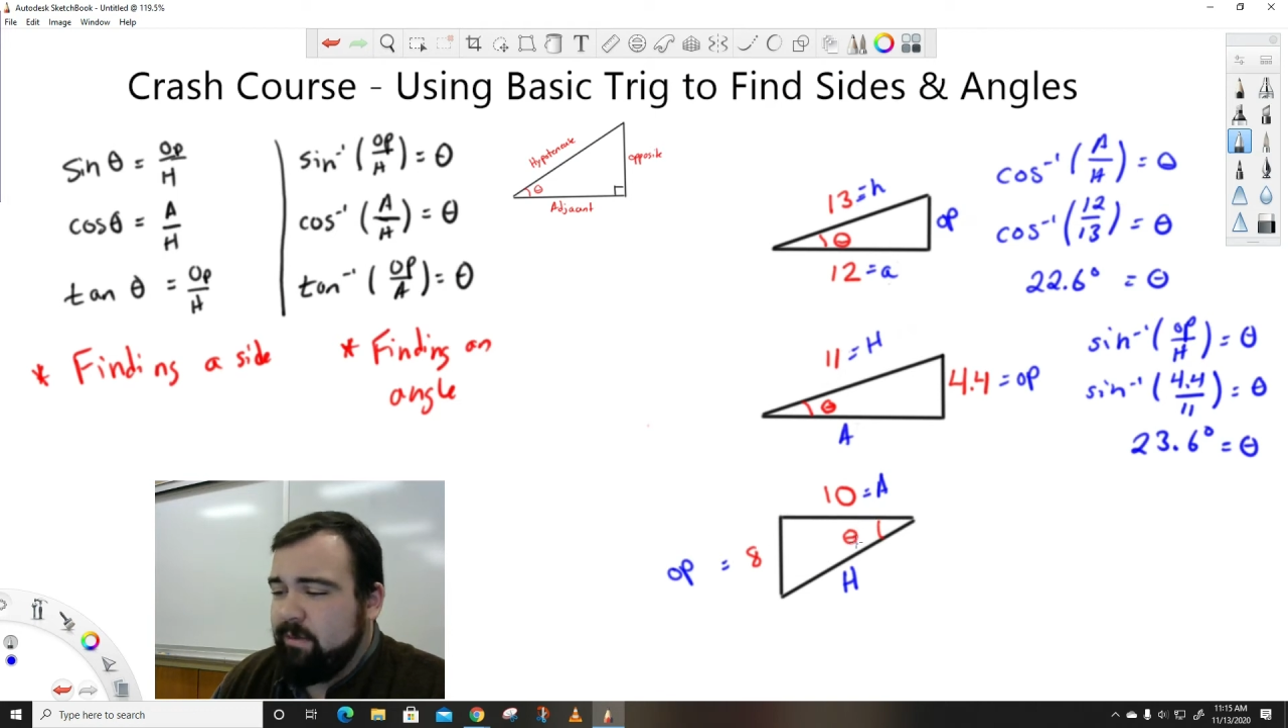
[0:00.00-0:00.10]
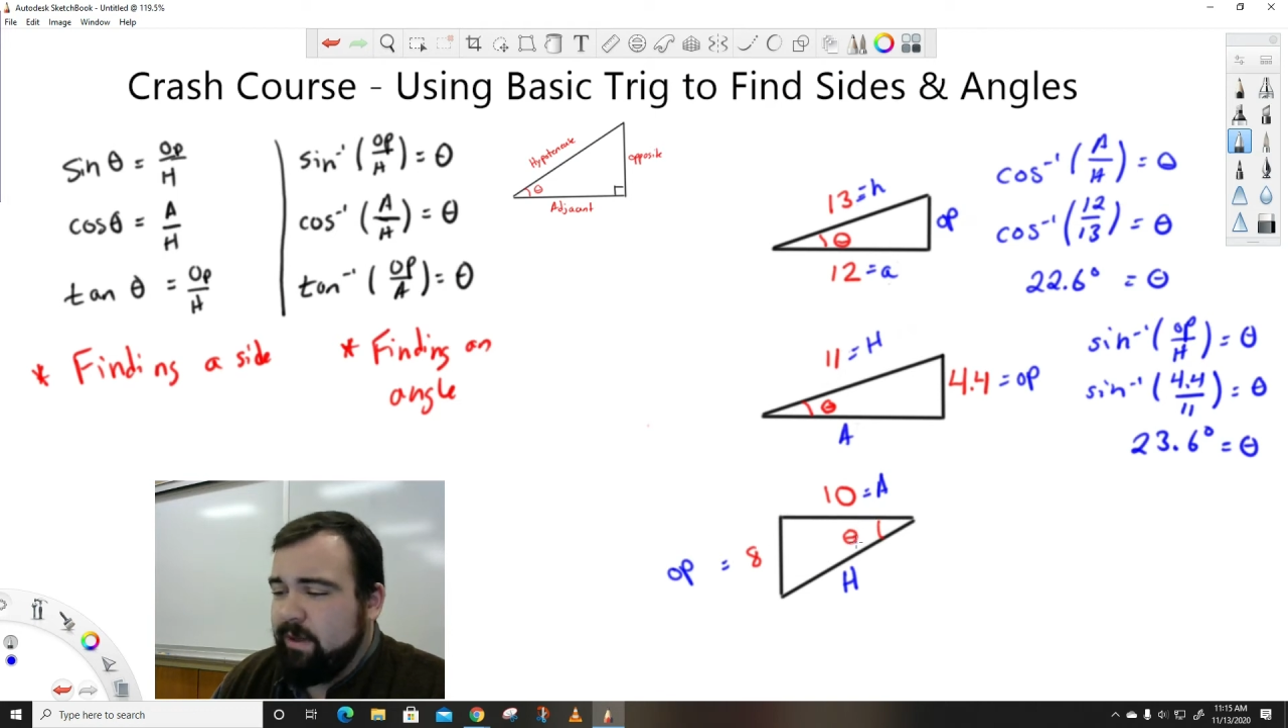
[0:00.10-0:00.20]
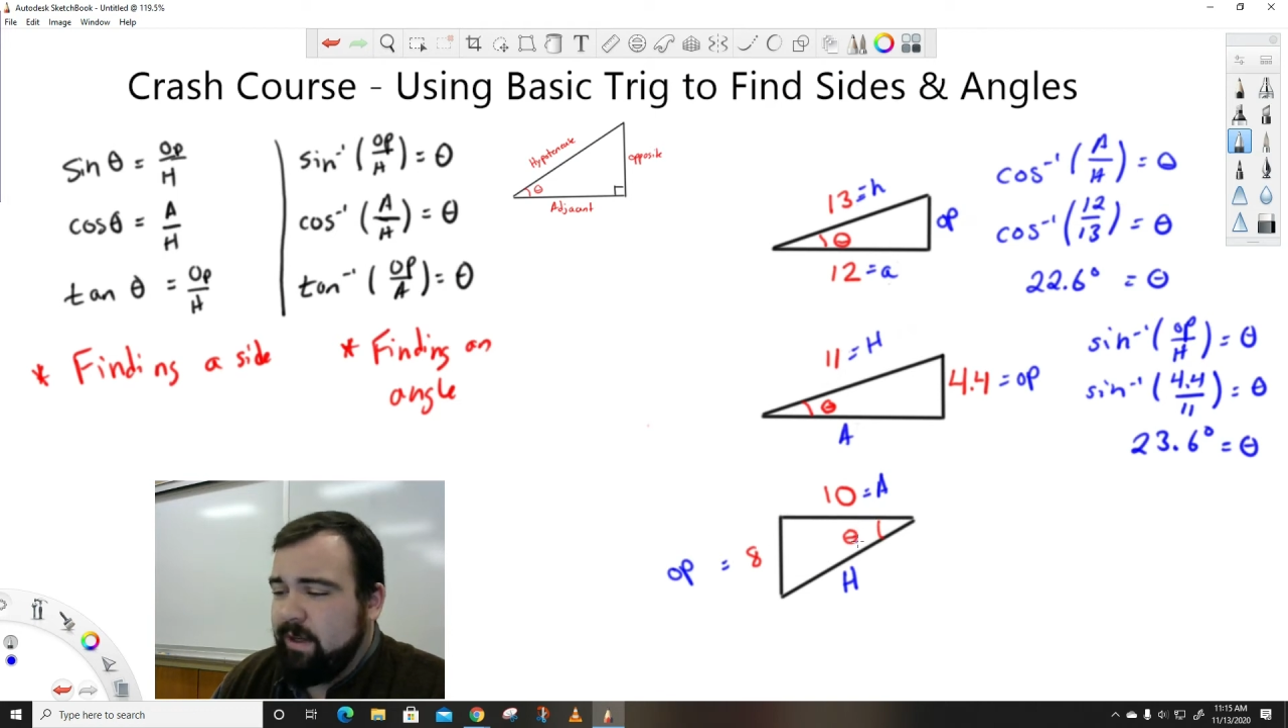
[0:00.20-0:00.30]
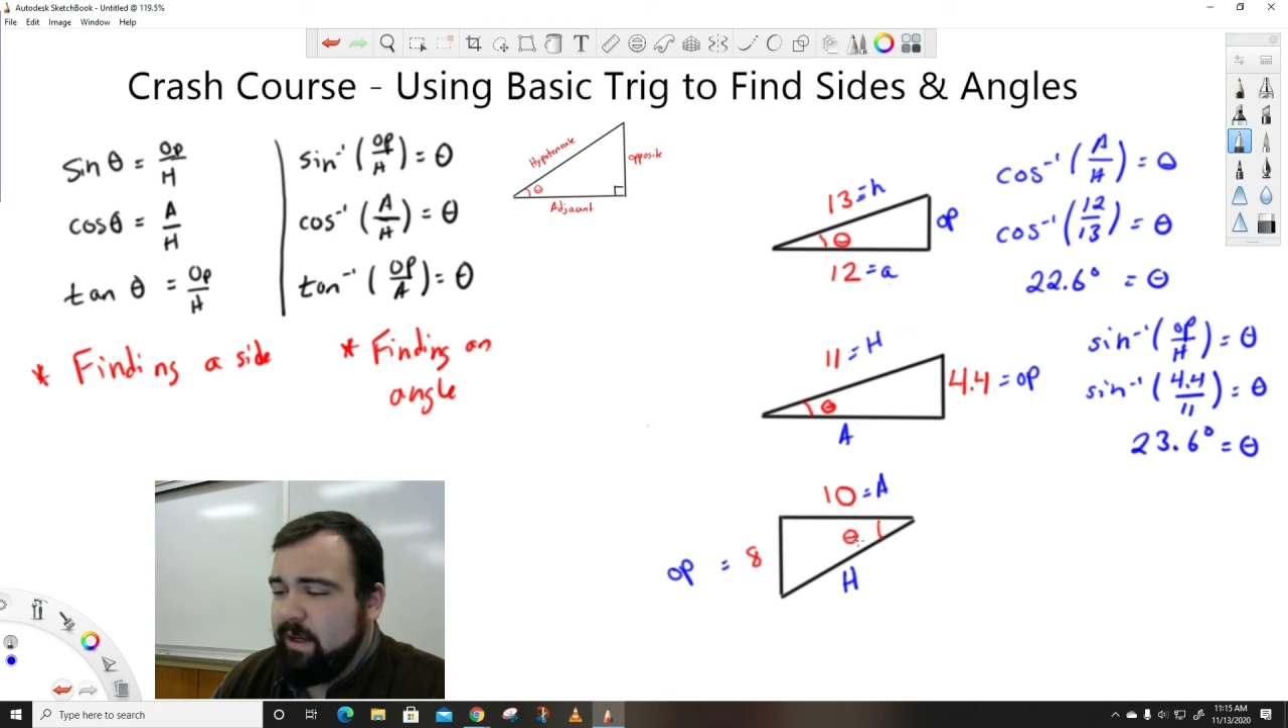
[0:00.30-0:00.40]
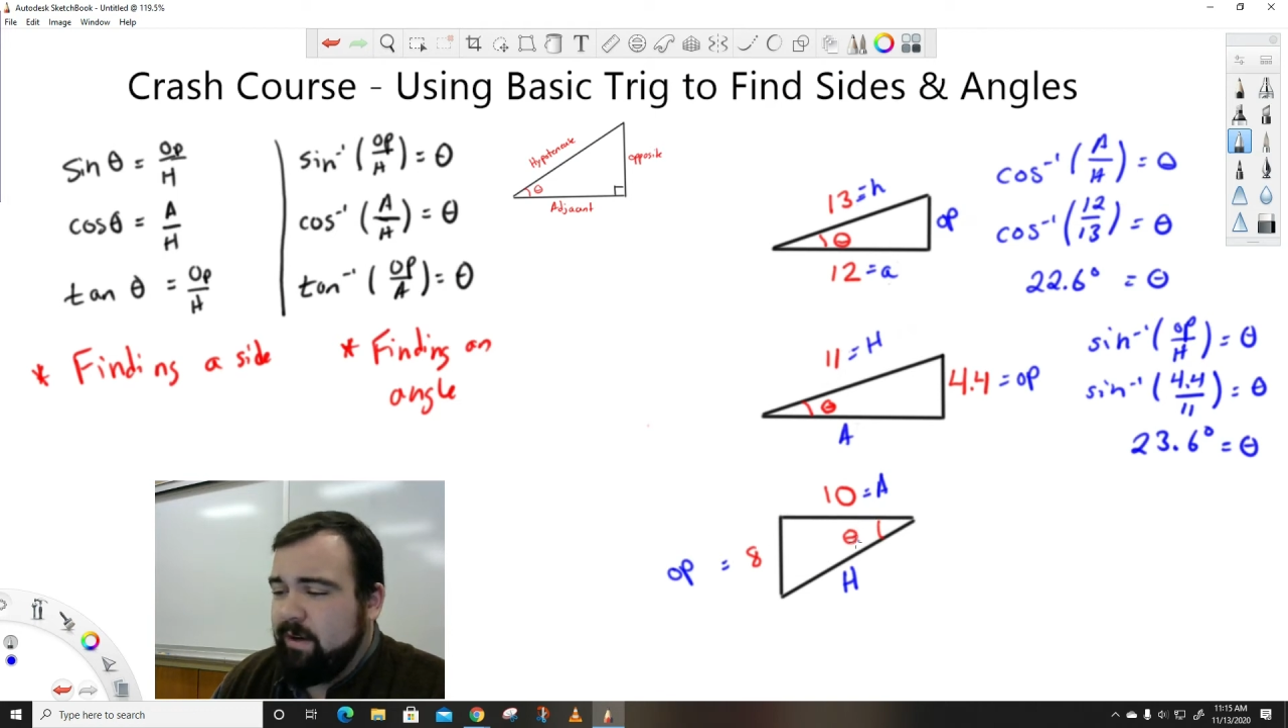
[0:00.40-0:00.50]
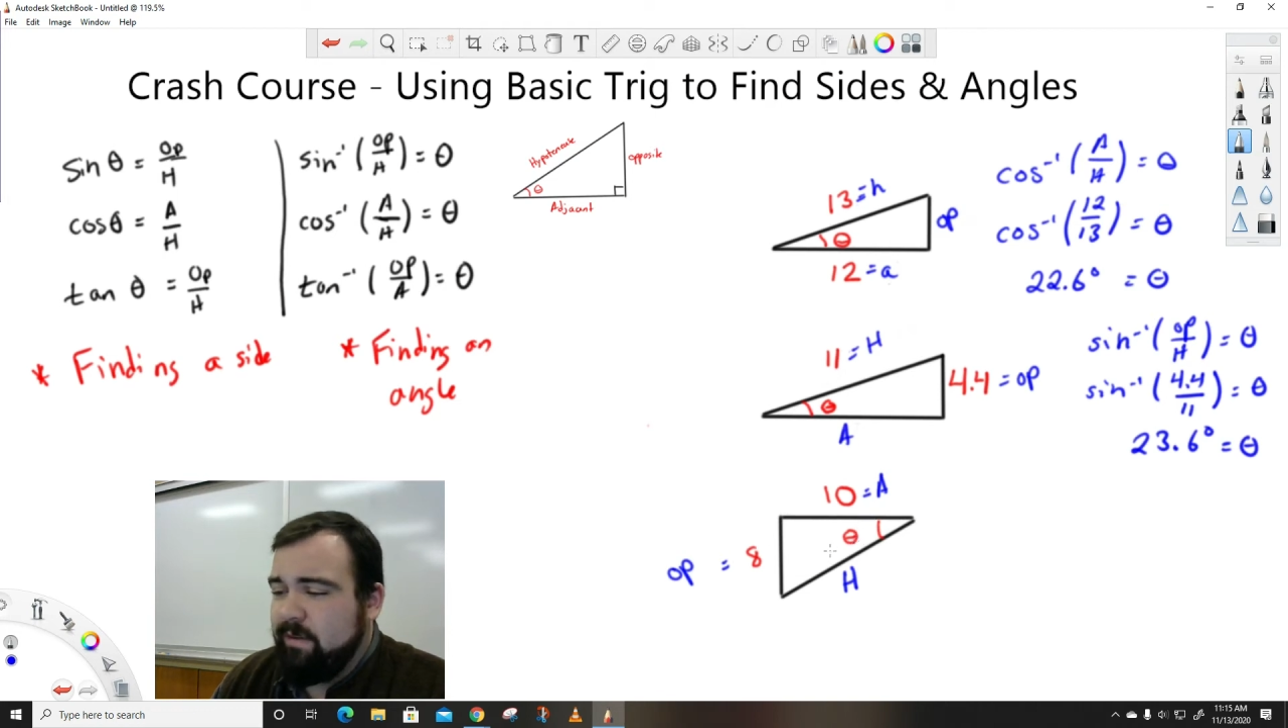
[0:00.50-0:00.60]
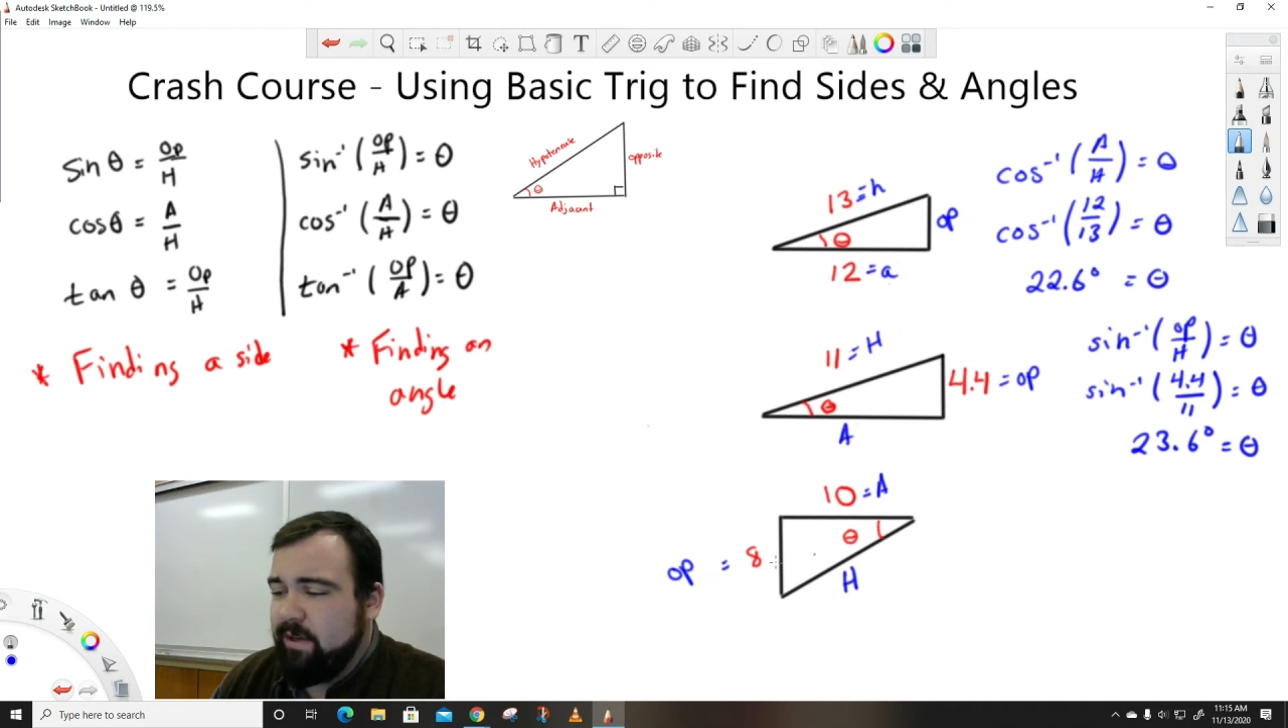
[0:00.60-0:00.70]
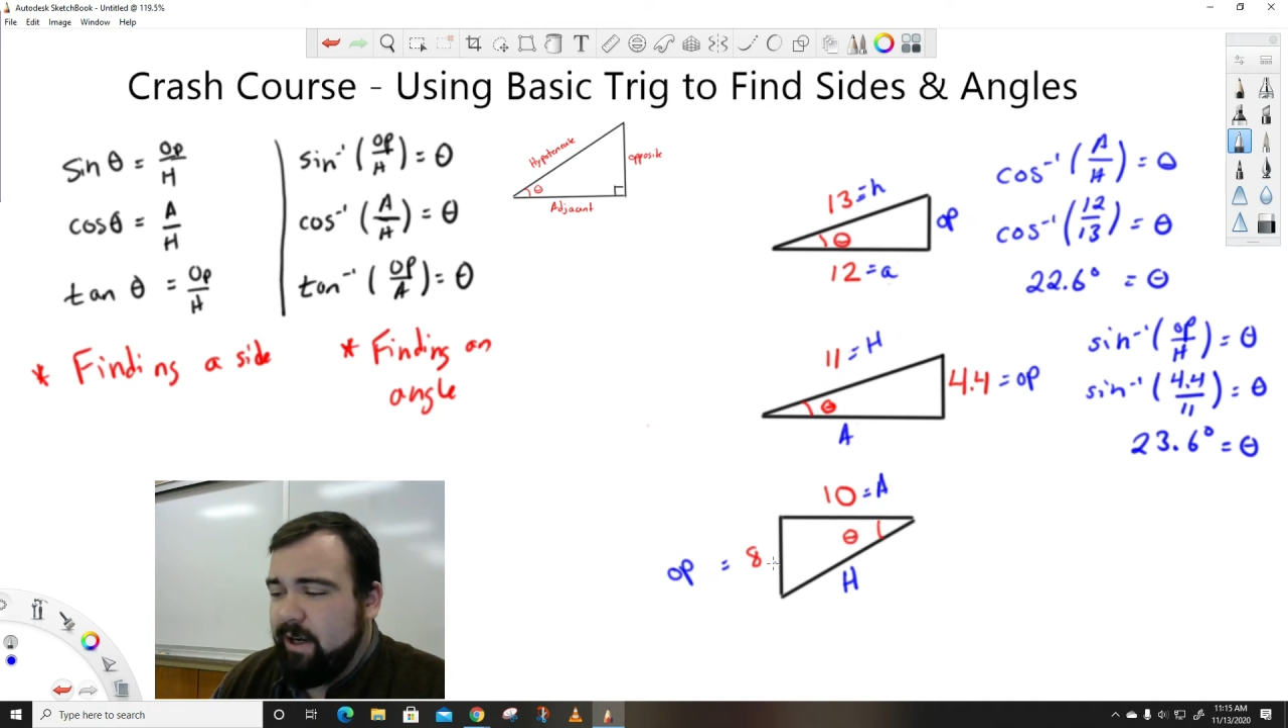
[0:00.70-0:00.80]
we have the